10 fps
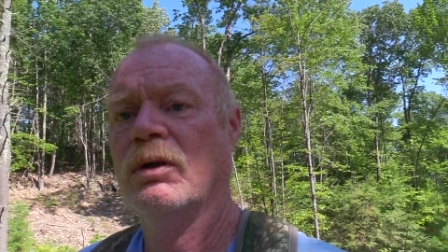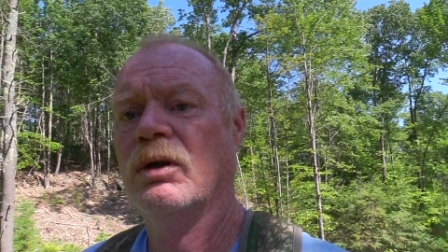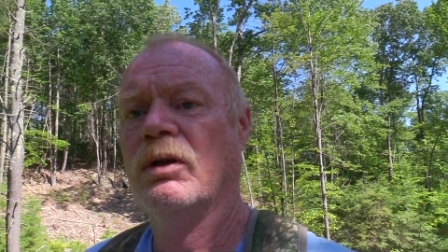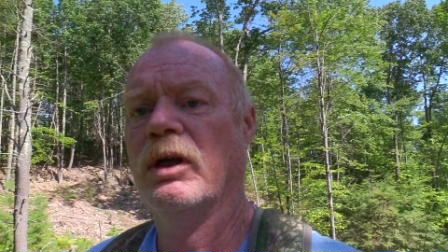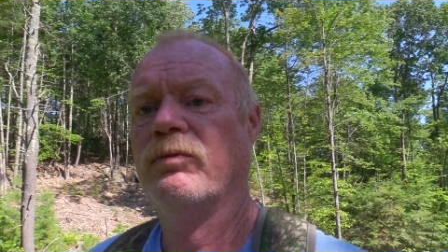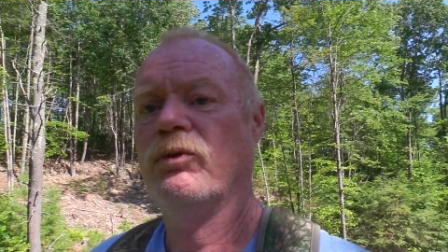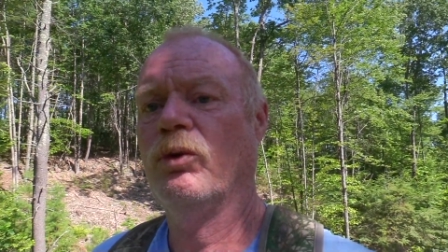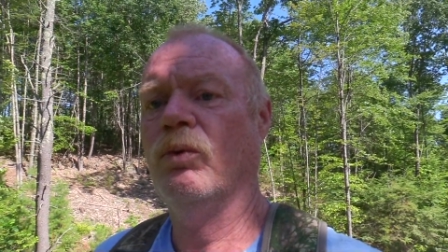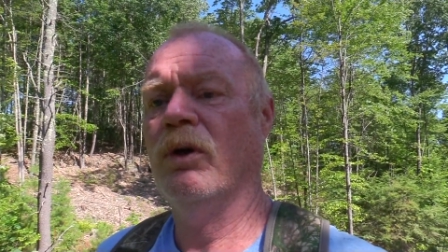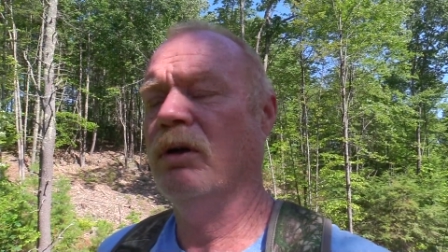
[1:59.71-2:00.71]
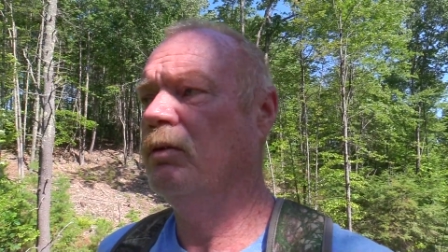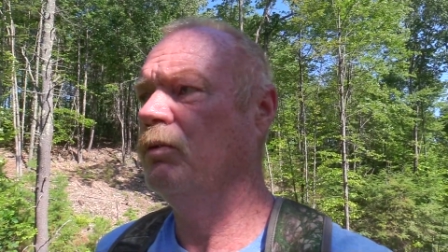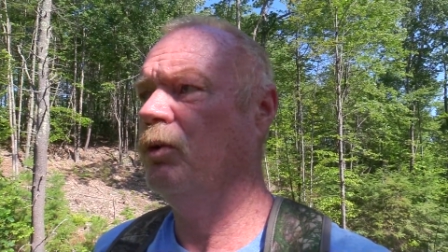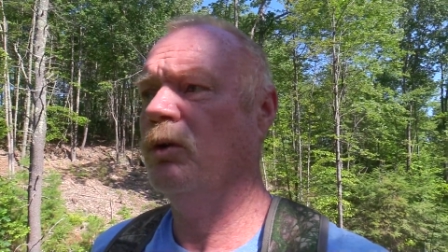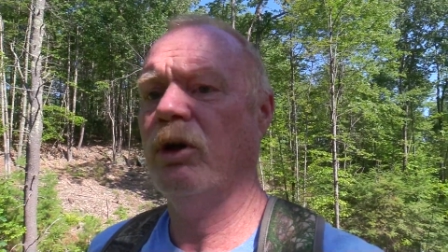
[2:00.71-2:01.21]
I'll have to
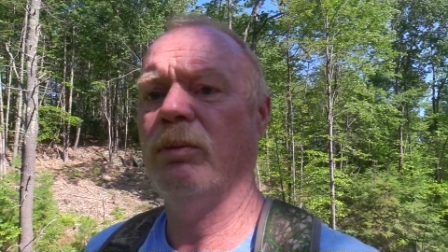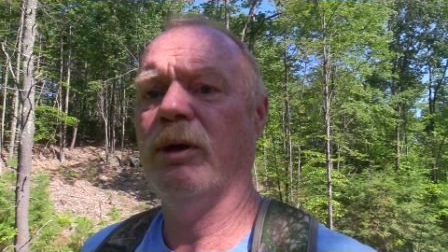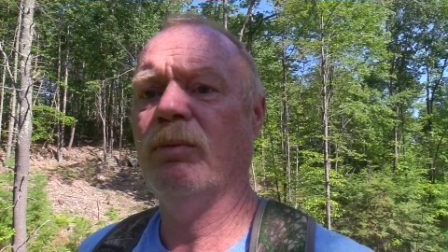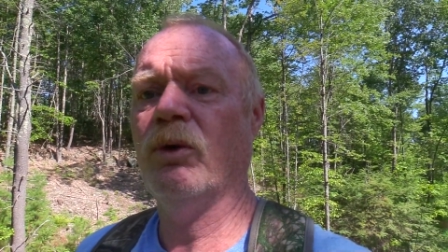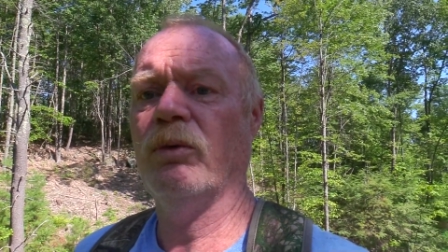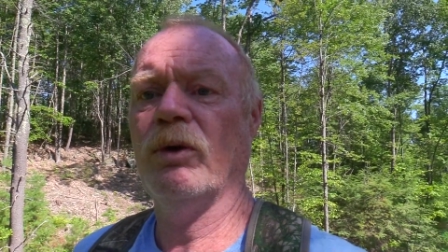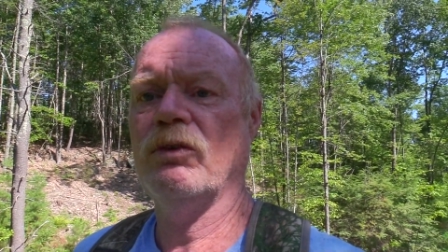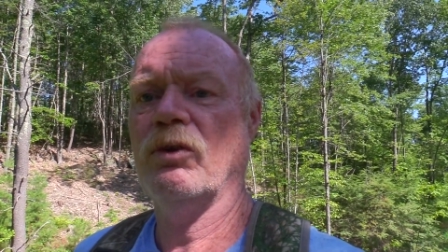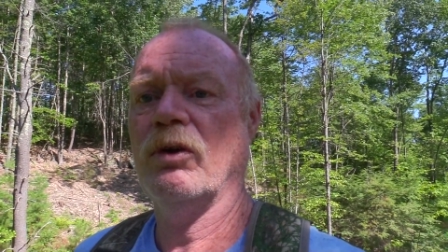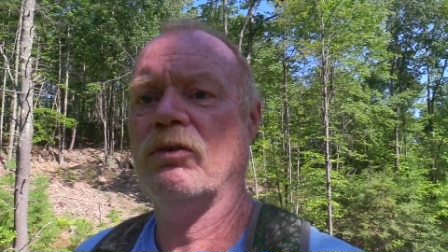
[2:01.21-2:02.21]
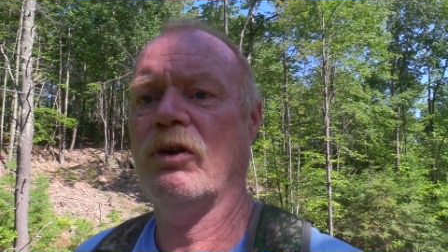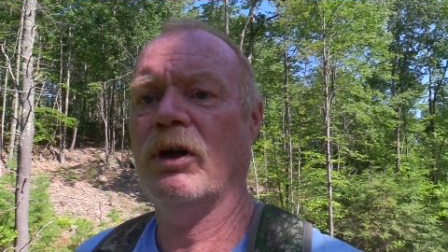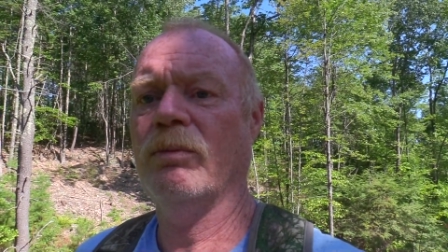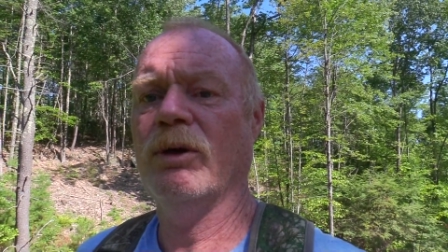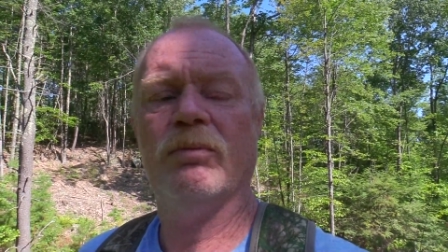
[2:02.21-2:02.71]
do a little bit more research
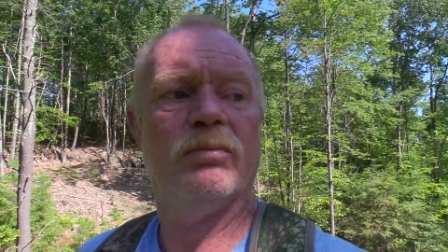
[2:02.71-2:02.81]
there, but